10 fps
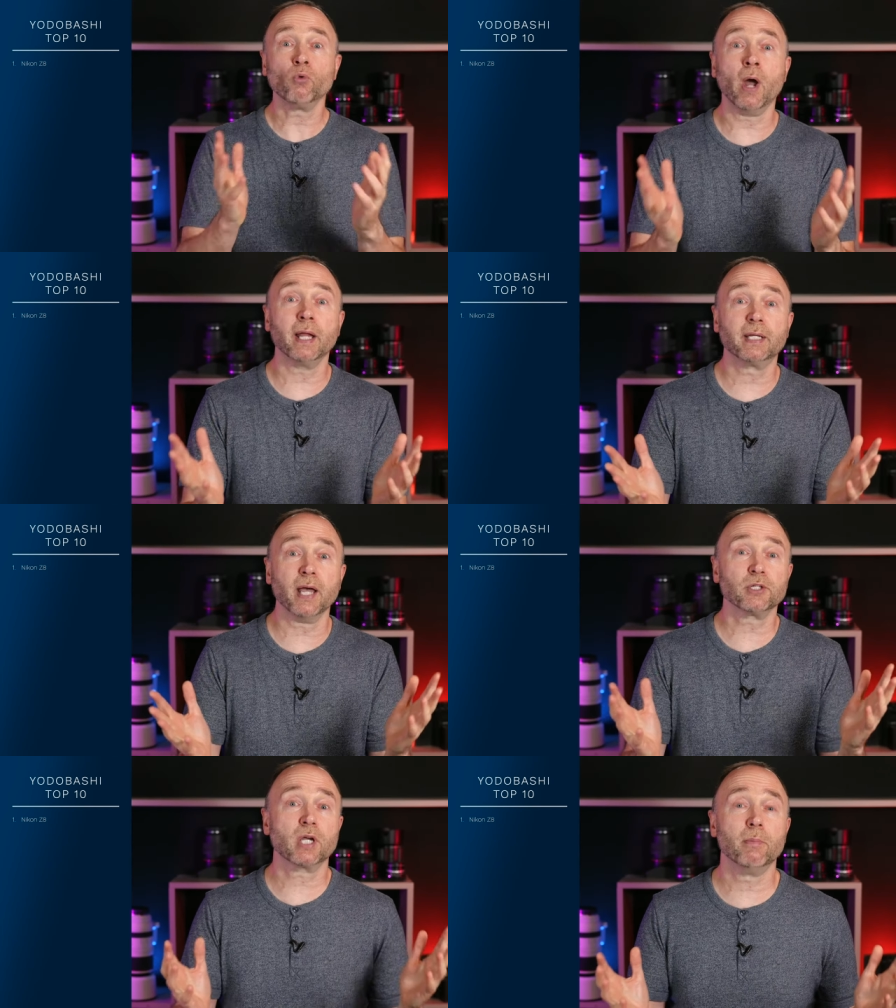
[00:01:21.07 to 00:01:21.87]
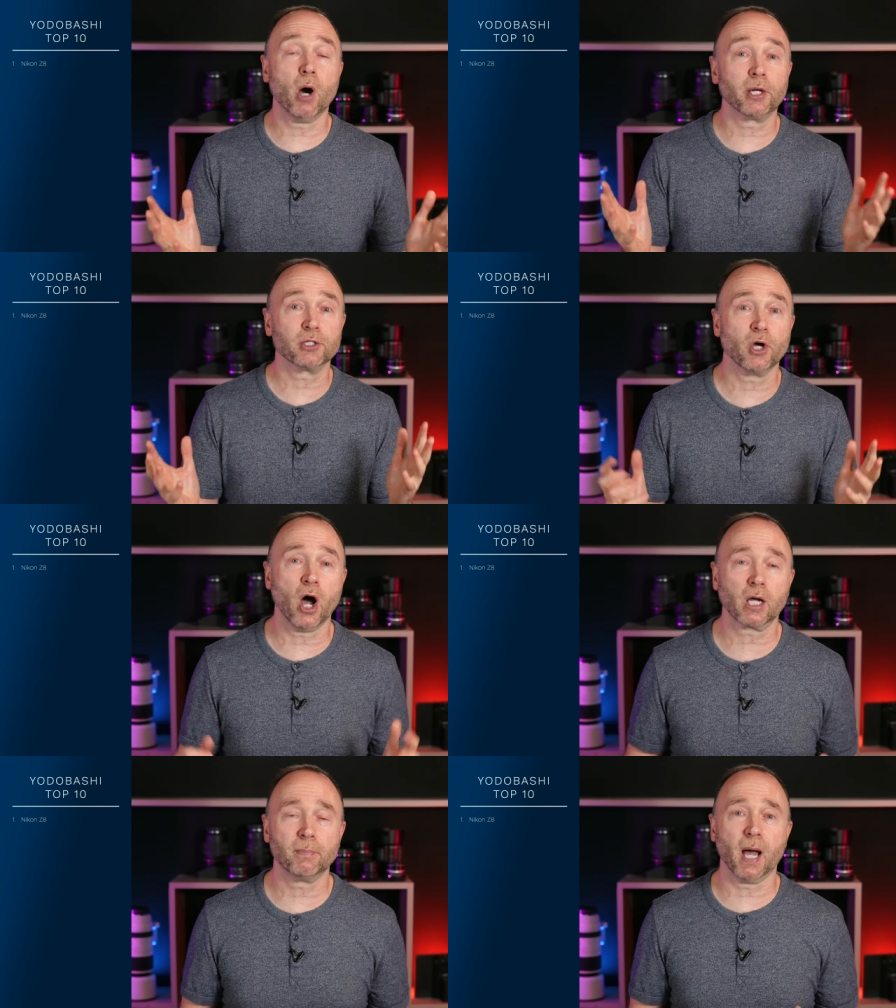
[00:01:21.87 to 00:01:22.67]
where I had guests come on and
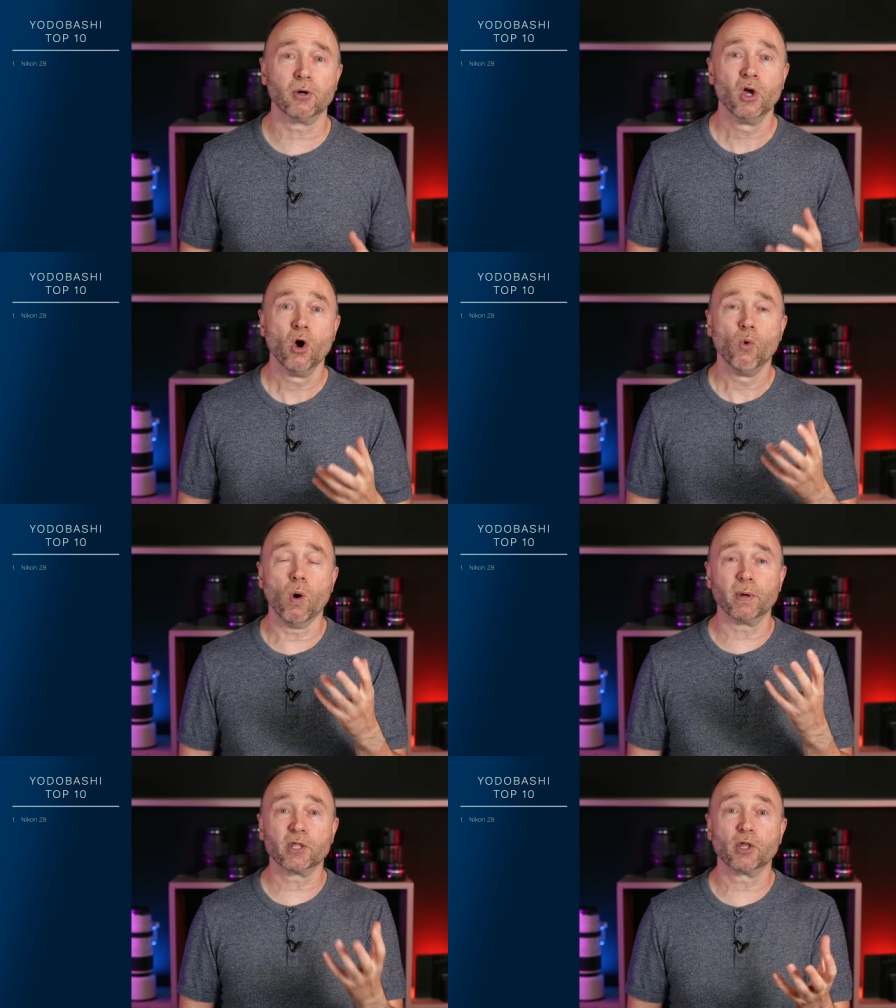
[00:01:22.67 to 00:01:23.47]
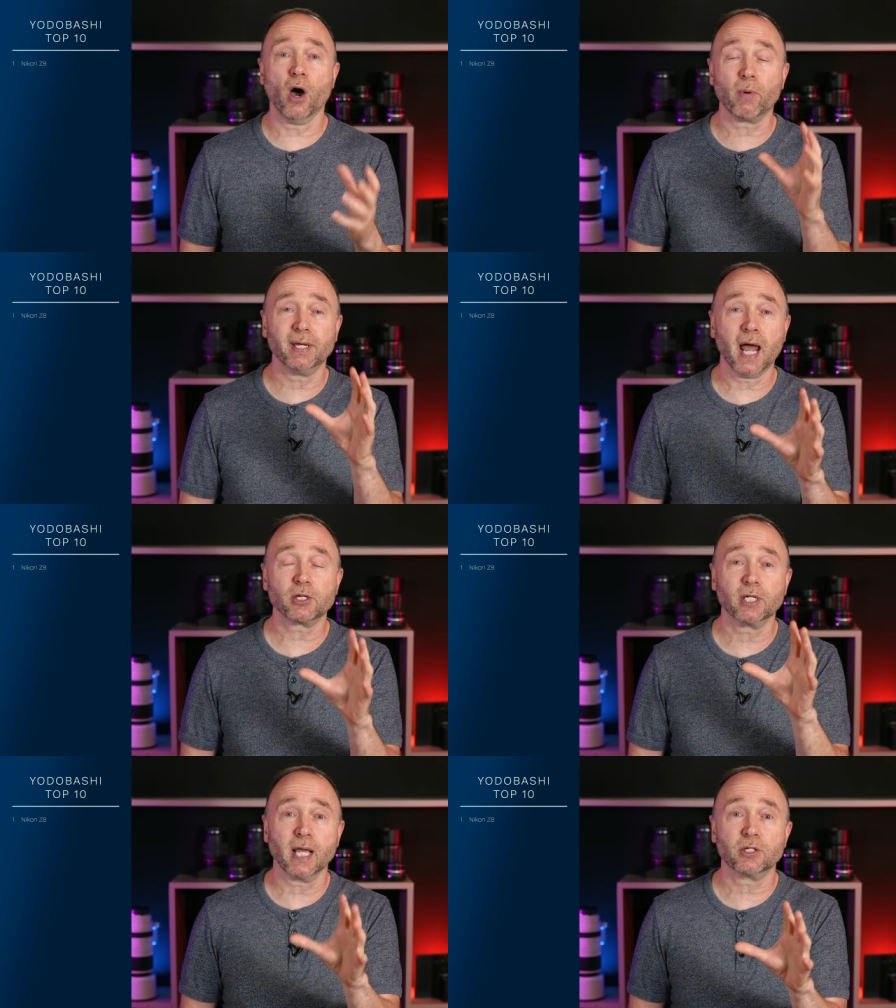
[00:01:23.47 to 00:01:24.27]
talk about what we thought we'd
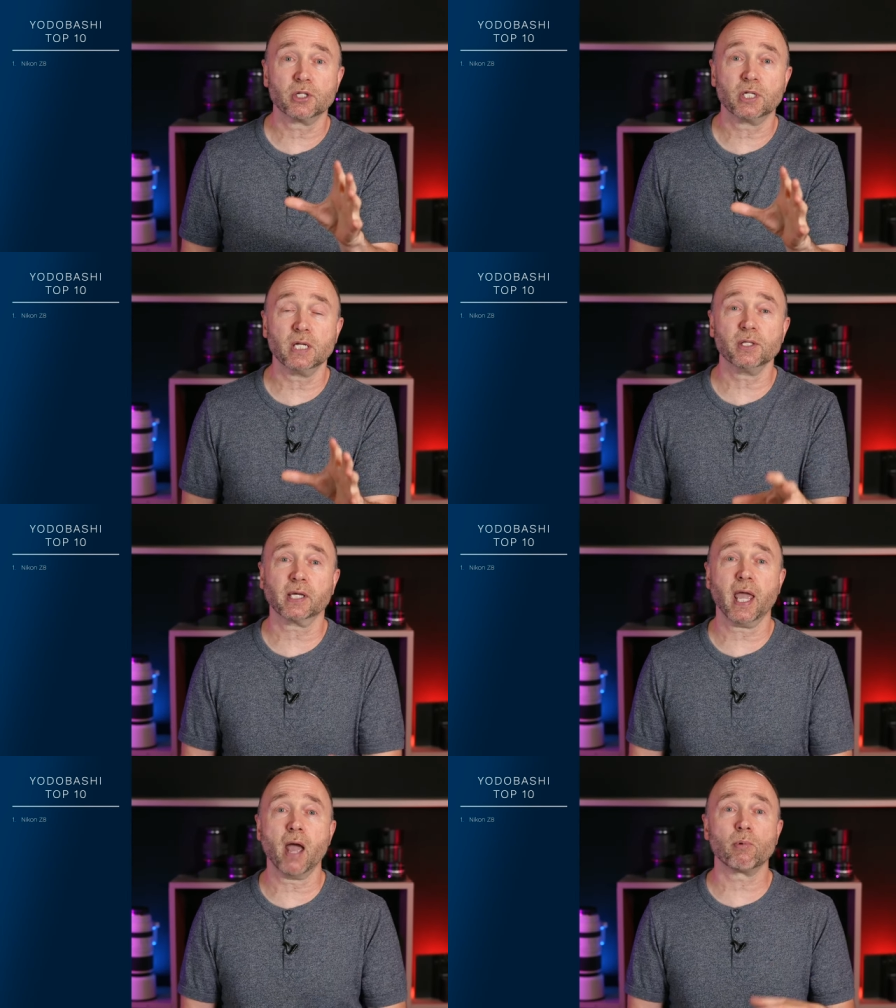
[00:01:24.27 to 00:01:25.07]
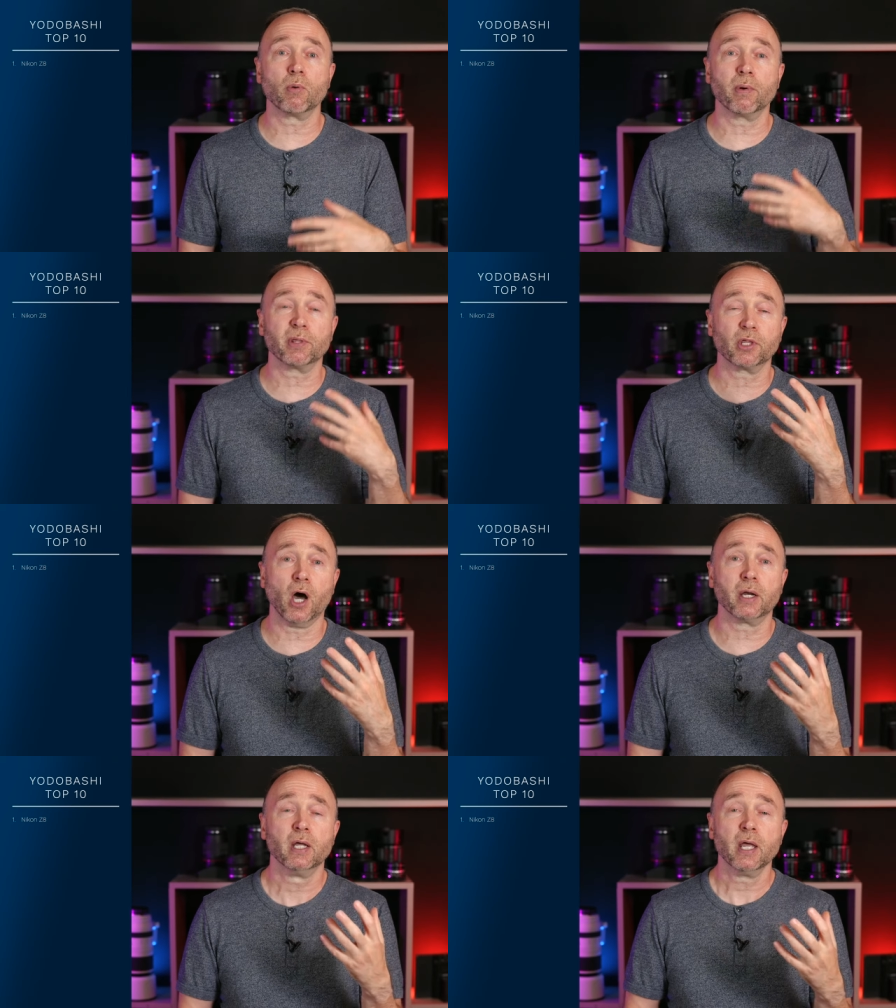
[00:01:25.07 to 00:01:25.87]
actually get to see in the camera, where we thought,